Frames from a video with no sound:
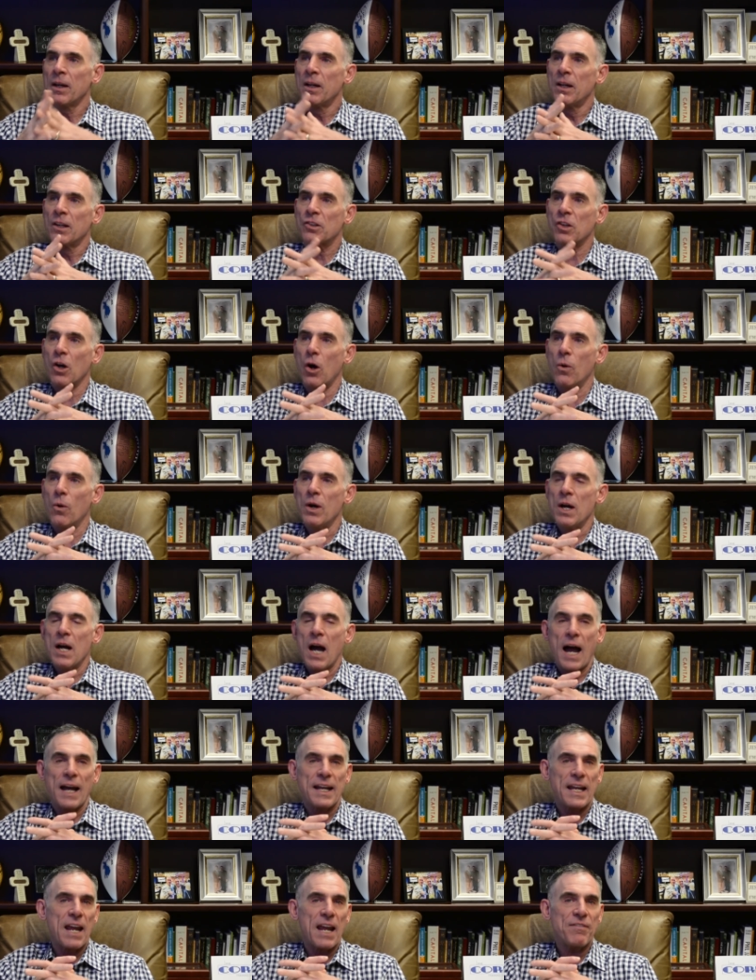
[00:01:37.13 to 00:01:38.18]
So
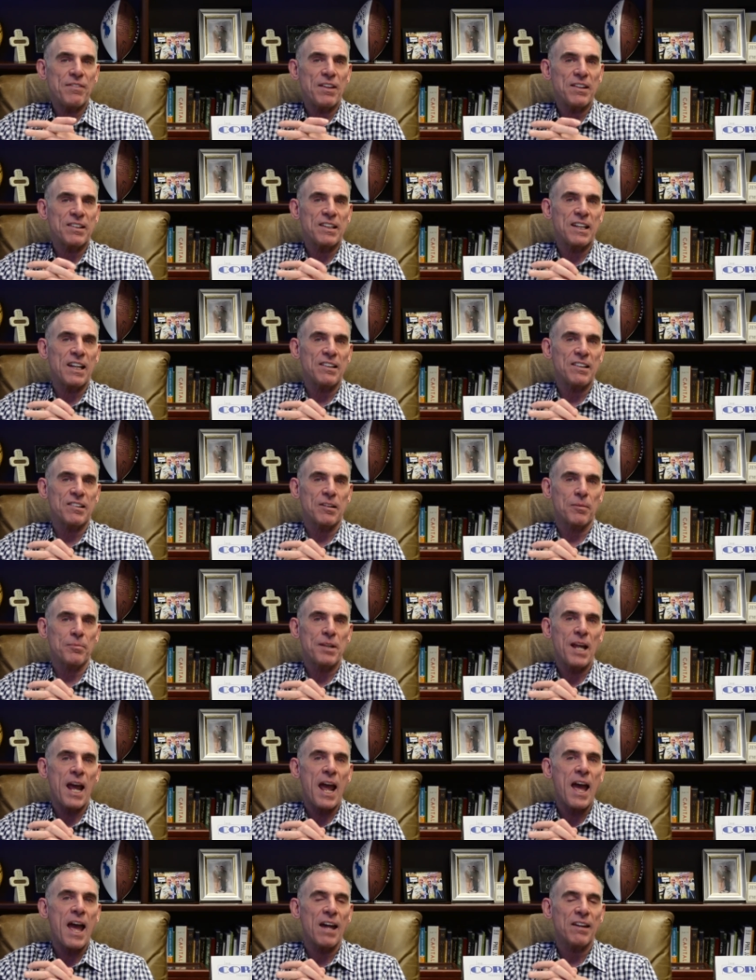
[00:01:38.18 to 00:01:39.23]
I gave this kid some
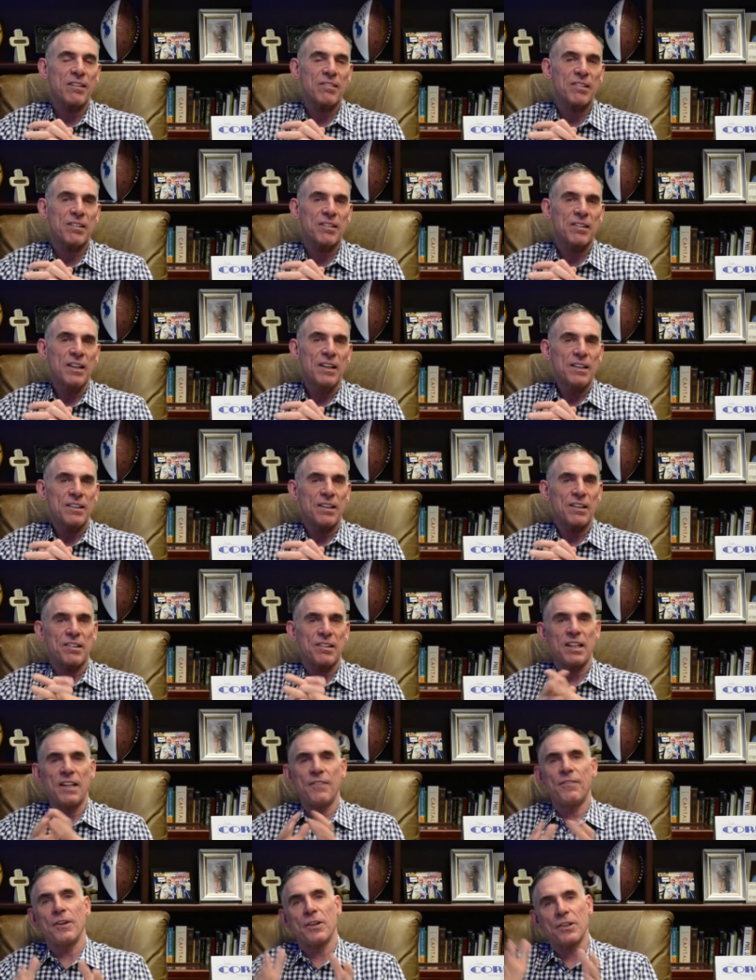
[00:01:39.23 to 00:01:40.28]
tasks to
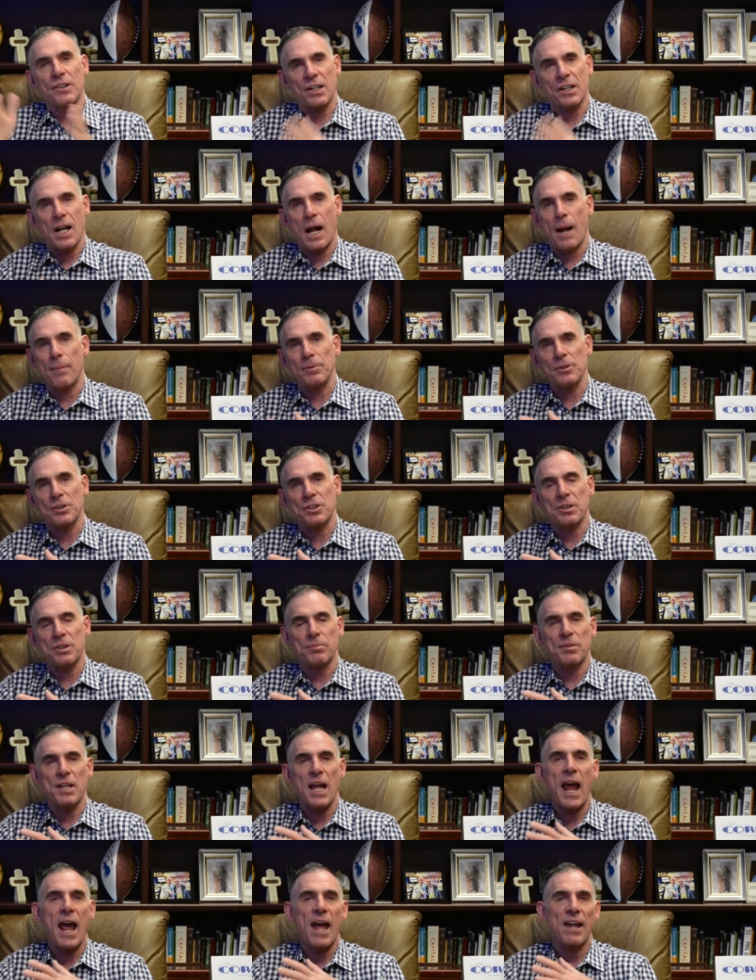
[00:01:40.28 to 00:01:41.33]
see if he could accomplish some
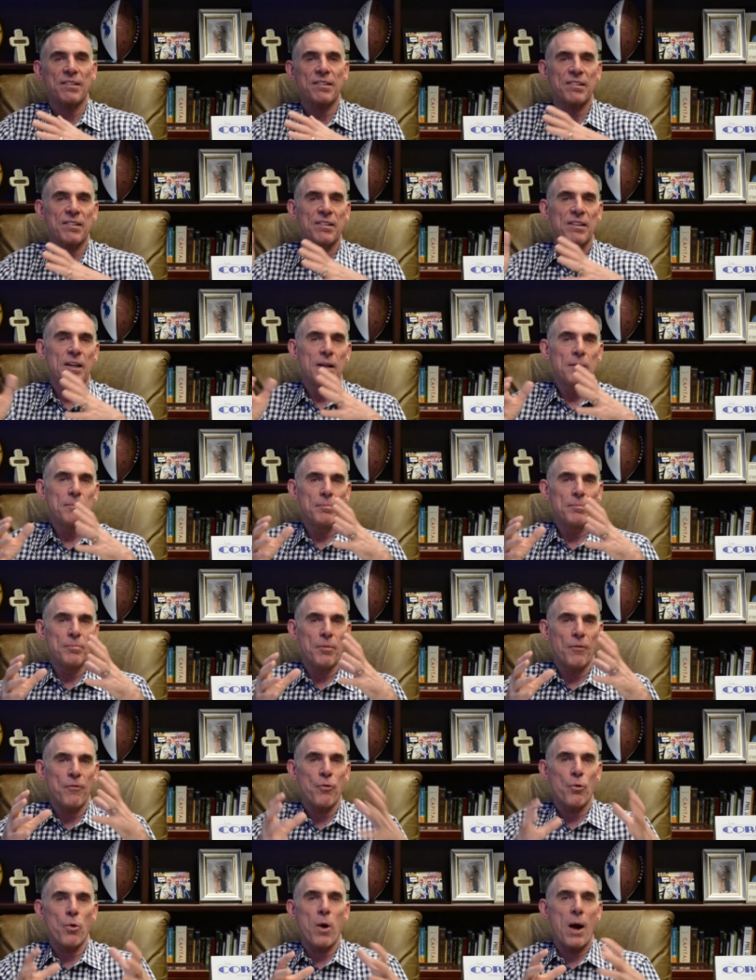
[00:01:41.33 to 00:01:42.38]
tasks
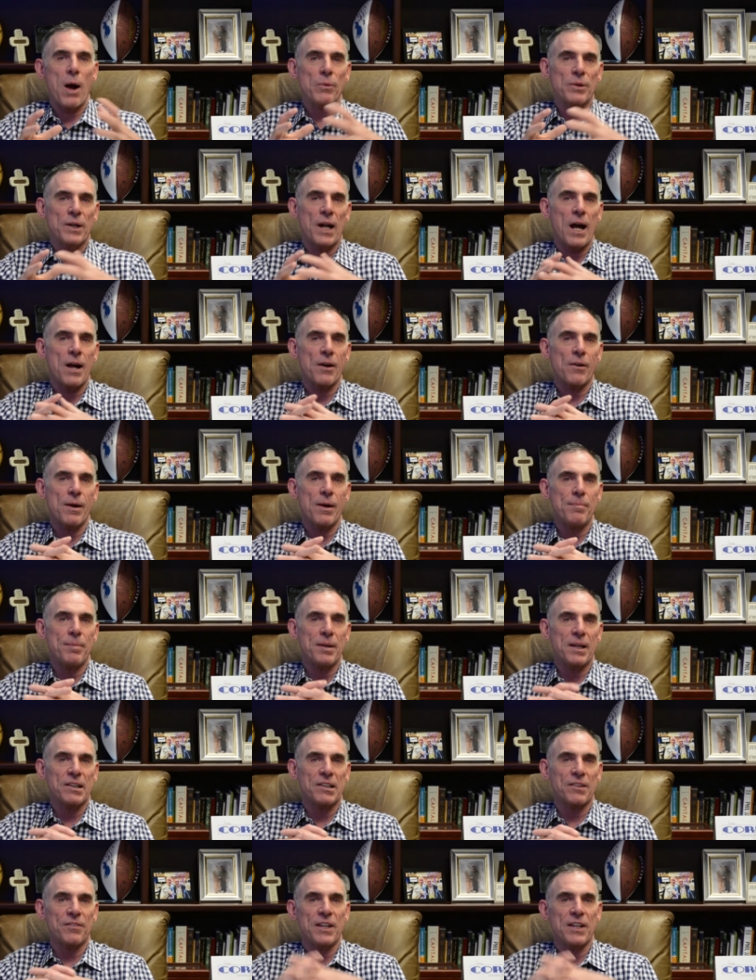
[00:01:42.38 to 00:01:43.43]
before I would hire him
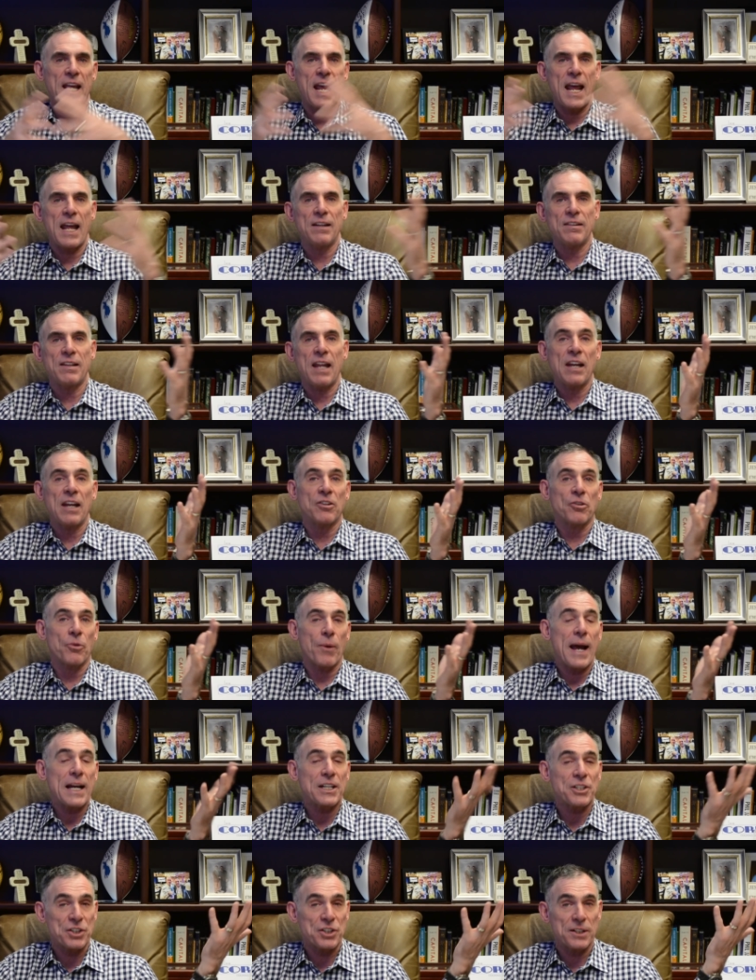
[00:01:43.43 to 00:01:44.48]
because if he can't take
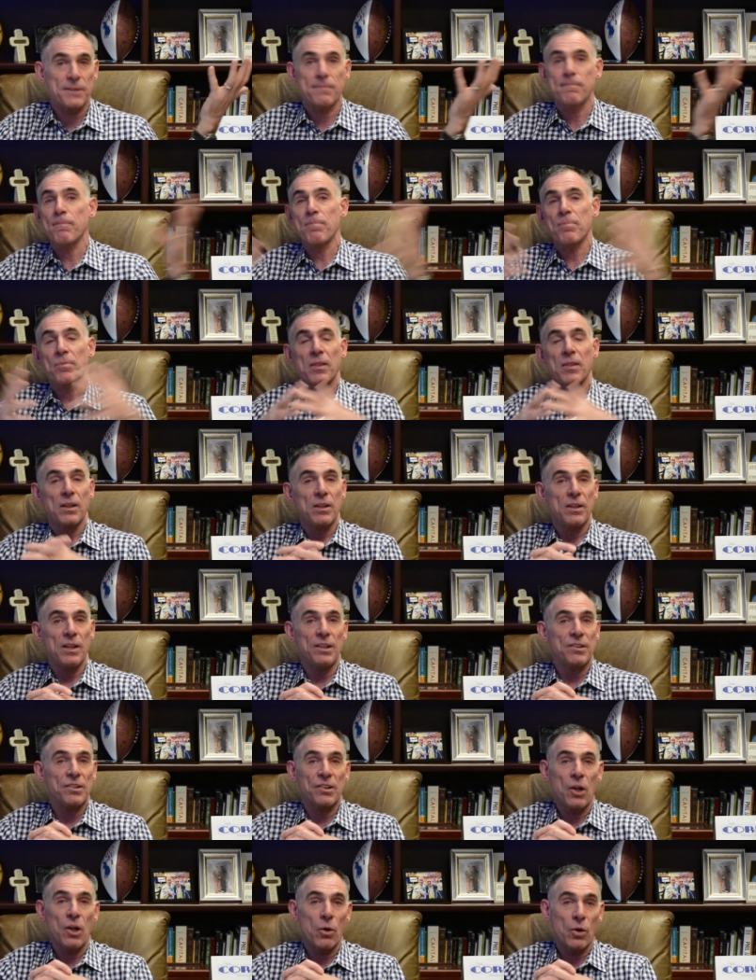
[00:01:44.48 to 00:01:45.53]
direction,
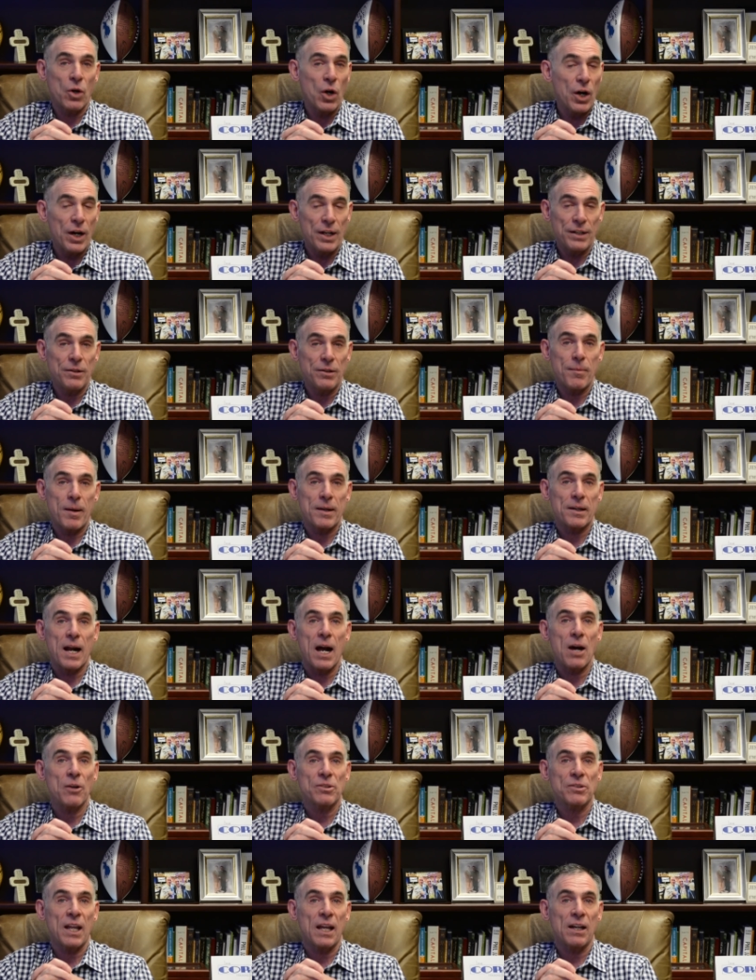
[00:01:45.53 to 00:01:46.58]
it's no good, no matter
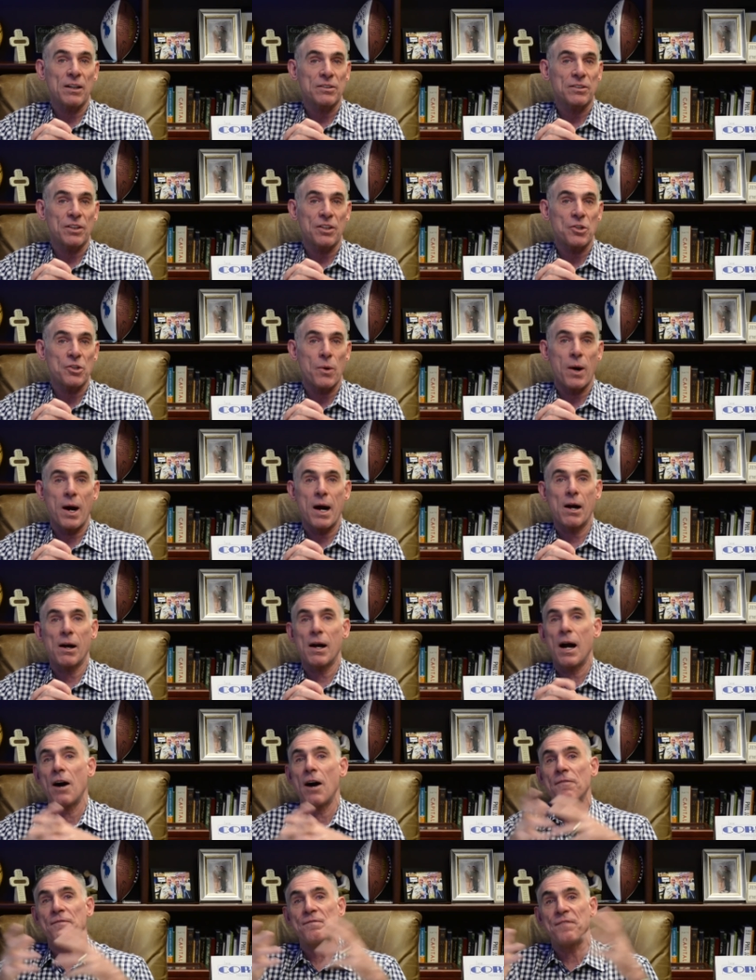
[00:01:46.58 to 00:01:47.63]
how talented you are or
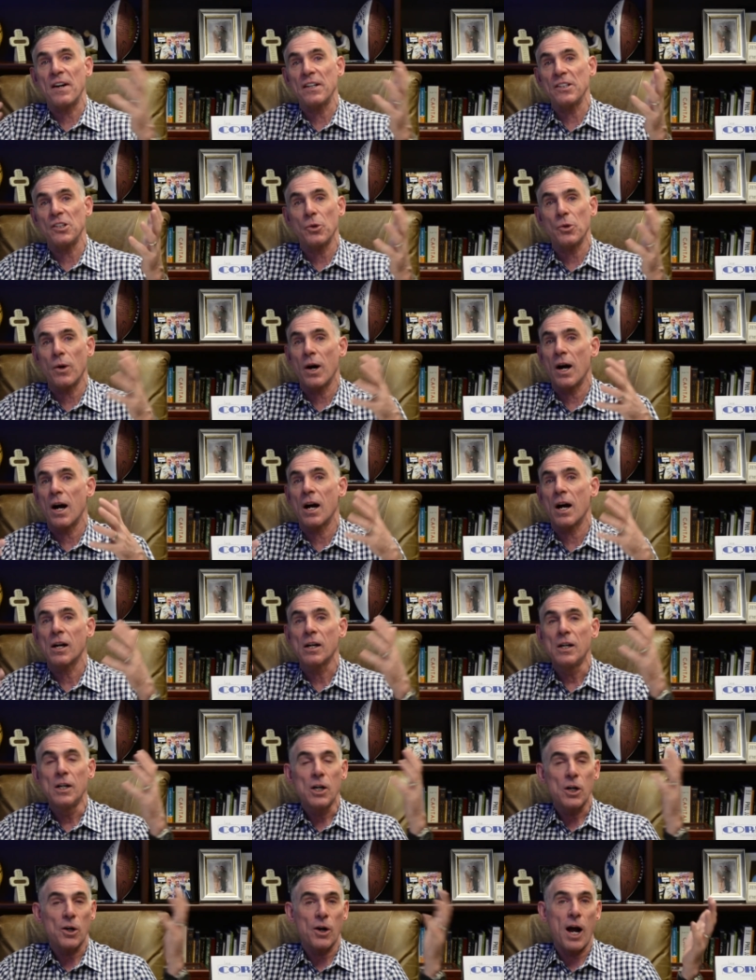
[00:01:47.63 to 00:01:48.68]
how fun you are
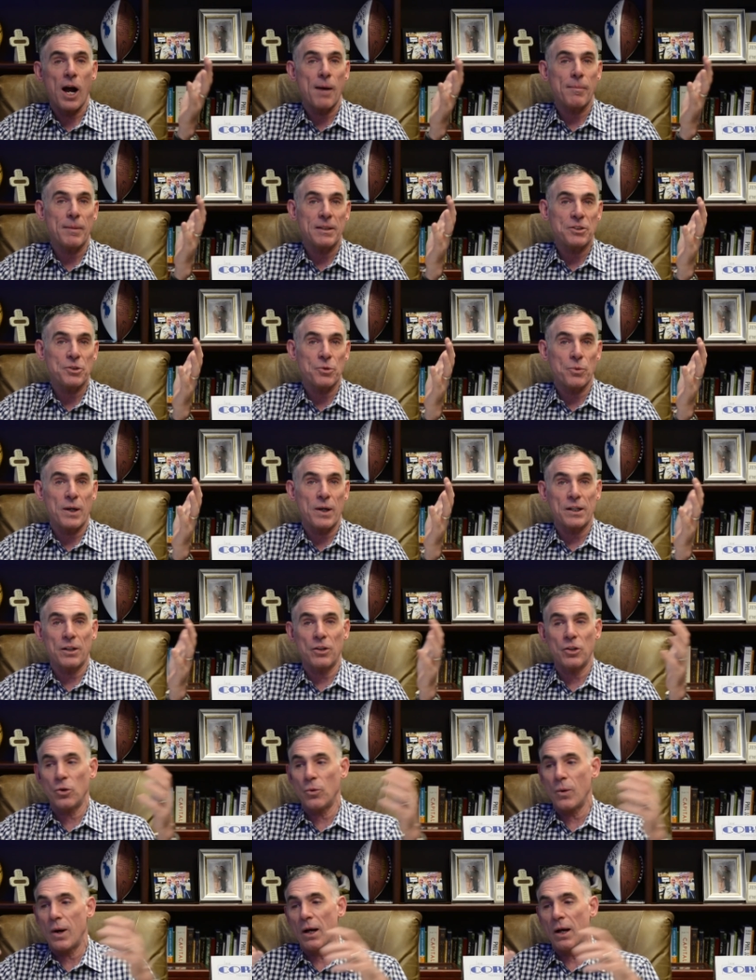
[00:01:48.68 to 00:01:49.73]
or how much you want to
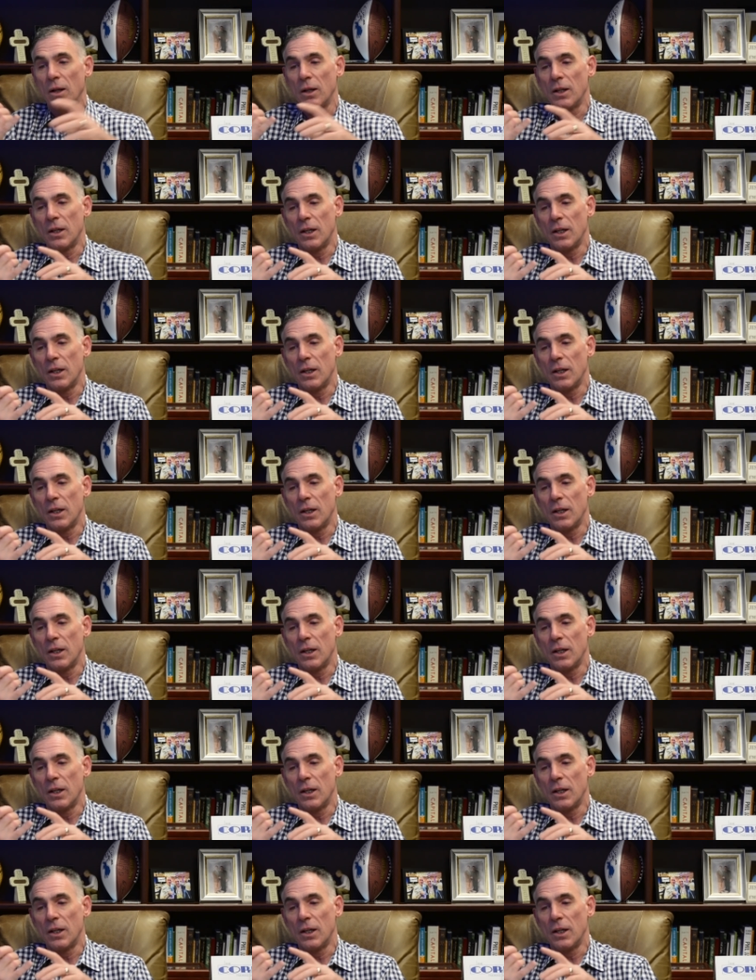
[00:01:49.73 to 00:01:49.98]
do well.